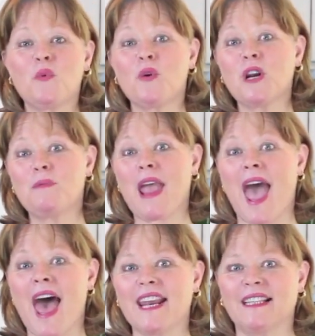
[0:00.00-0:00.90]
we're going to be
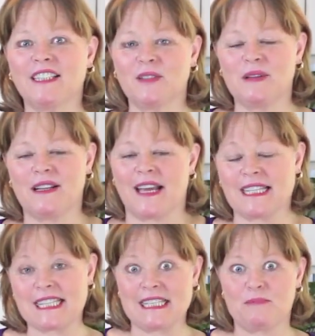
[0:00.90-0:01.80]
adding a little bit of like
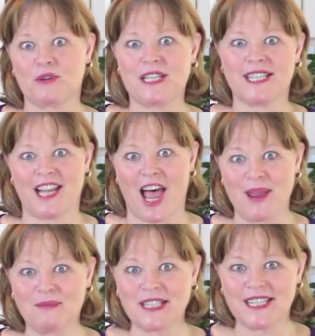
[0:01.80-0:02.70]
slippery
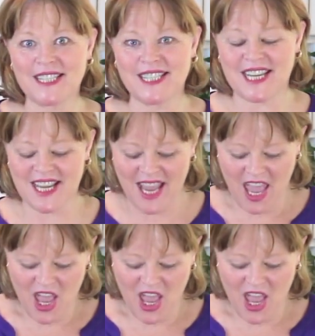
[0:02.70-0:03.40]
slime to this tea